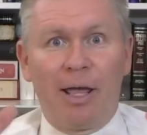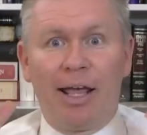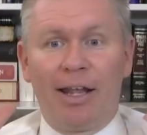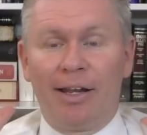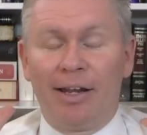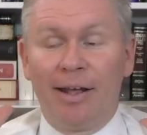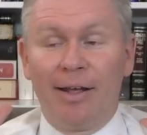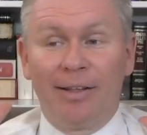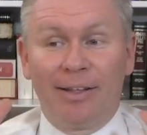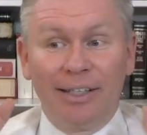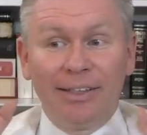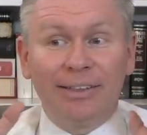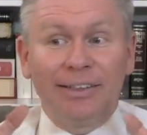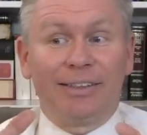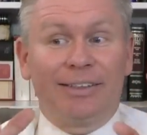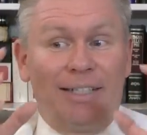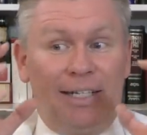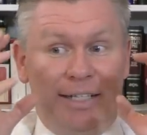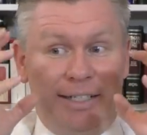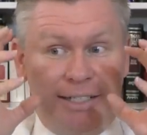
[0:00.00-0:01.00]
And this
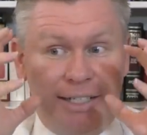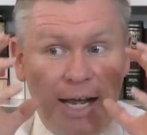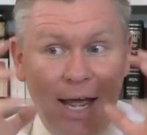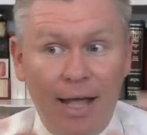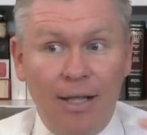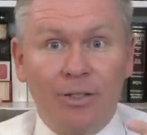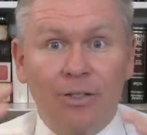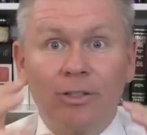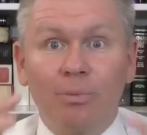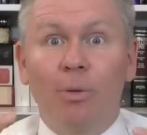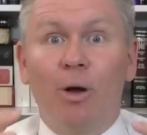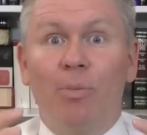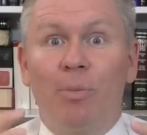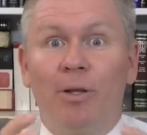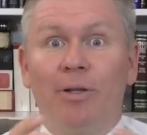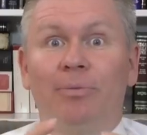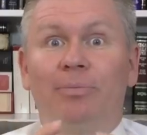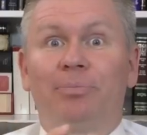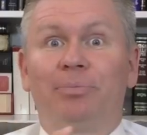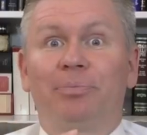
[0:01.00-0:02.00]
is an intense
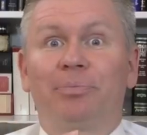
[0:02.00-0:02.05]
moment.